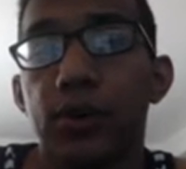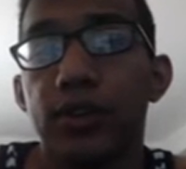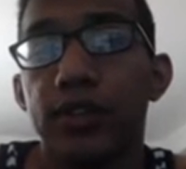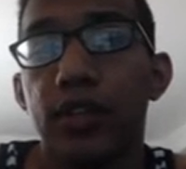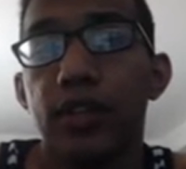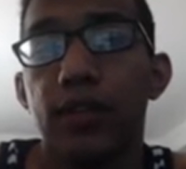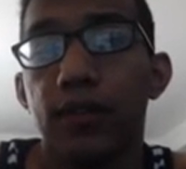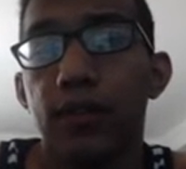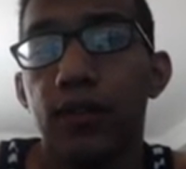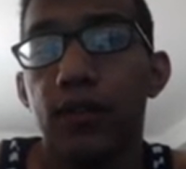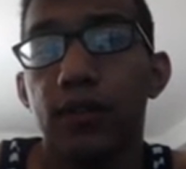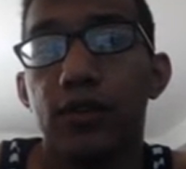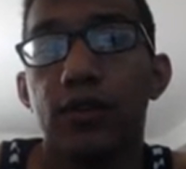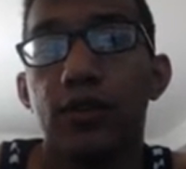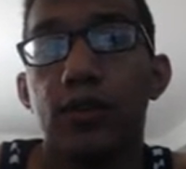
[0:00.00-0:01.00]
side of the field,
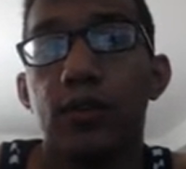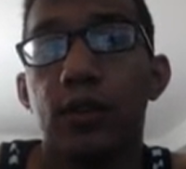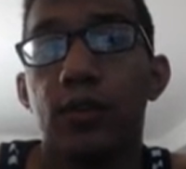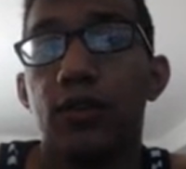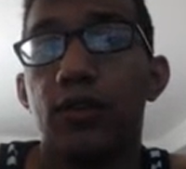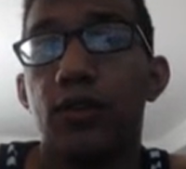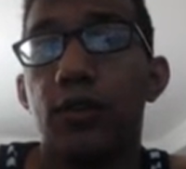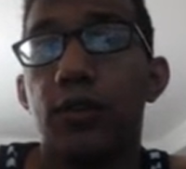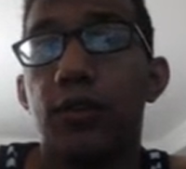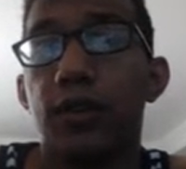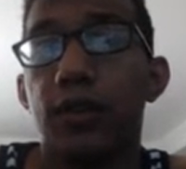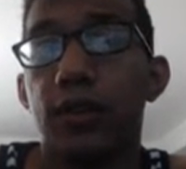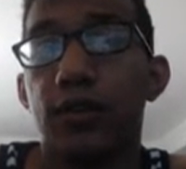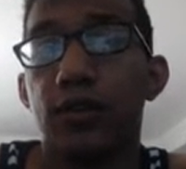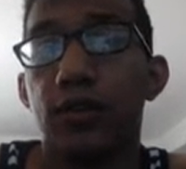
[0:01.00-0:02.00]
you remove it from the
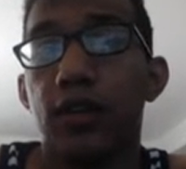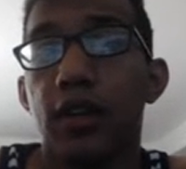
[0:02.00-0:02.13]
field,